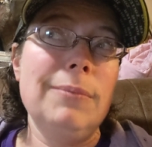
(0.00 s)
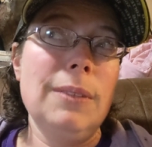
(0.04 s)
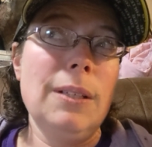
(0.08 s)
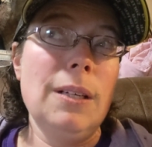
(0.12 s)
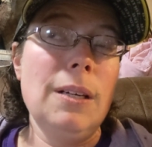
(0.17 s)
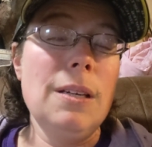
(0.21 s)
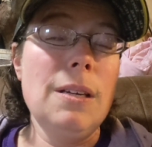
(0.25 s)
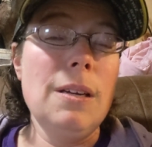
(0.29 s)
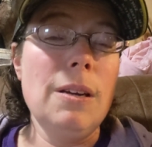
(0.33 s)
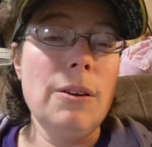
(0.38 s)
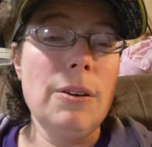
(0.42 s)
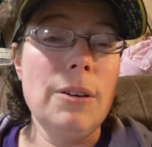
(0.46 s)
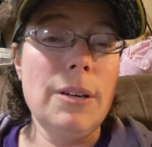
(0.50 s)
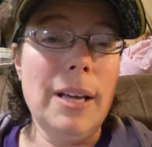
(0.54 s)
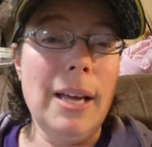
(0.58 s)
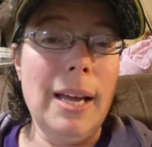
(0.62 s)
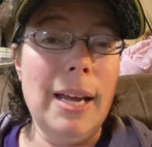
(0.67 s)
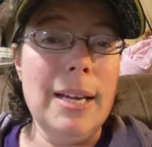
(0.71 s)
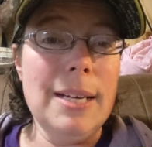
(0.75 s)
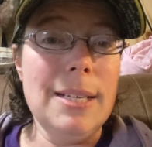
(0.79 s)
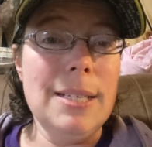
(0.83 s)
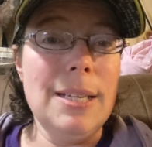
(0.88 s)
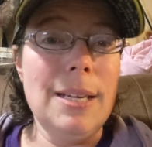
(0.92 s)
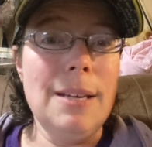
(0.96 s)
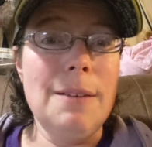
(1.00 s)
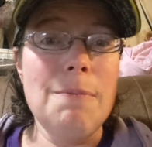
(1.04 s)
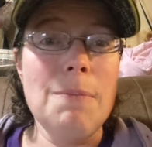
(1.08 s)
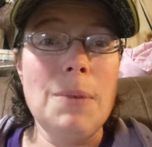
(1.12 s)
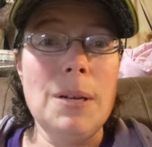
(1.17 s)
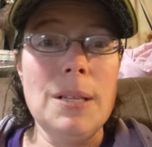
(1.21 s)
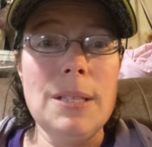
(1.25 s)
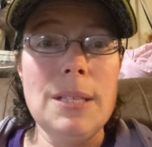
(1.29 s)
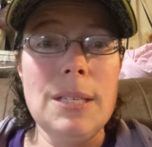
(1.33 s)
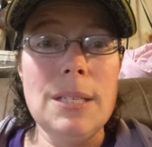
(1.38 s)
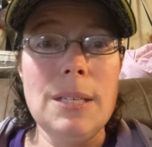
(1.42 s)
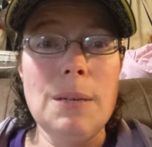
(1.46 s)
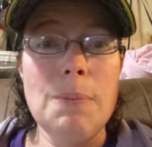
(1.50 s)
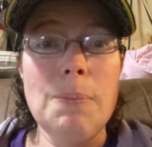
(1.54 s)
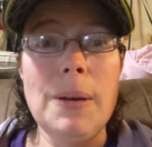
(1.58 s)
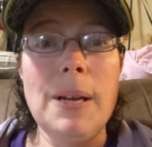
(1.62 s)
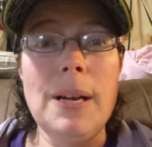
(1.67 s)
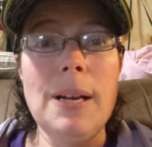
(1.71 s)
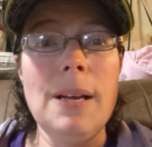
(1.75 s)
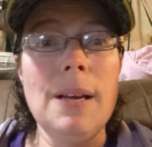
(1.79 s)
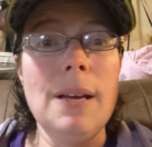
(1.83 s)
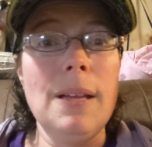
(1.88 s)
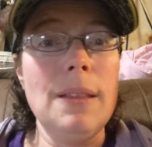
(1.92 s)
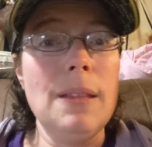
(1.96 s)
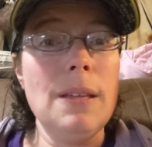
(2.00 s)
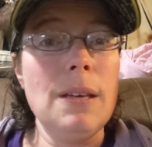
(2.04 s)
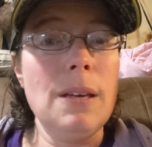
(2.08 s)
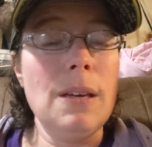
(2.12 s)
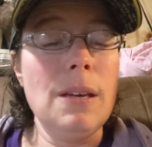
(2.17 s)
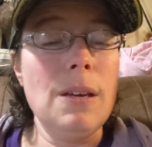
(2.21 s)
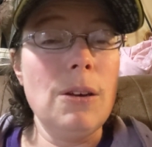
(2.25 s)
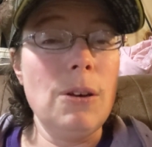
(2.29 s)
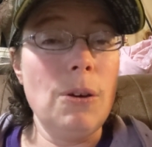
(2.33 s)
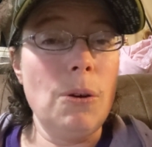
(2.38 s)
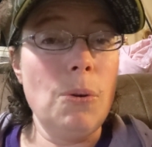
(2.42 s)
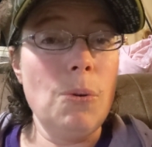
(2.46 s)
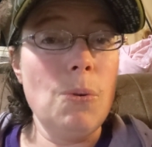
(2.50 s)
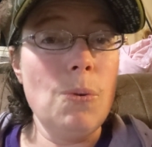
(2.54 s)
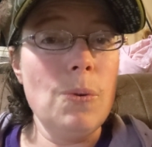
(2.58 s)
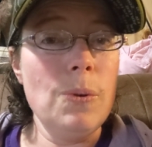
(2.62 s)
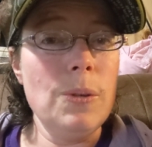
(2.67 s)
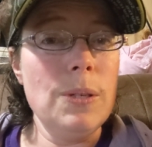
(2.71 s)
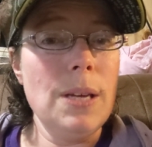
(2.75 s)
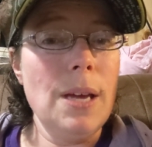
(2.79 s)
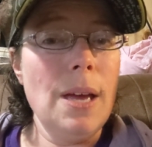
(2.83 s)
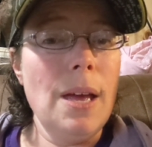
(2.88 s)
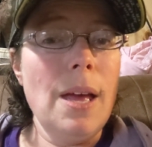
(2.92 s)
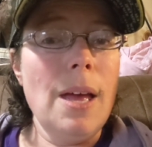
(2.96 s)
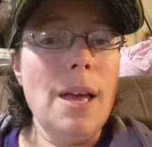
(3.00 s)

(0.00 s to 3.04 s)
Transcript: a year to 18 months, depending on the goat.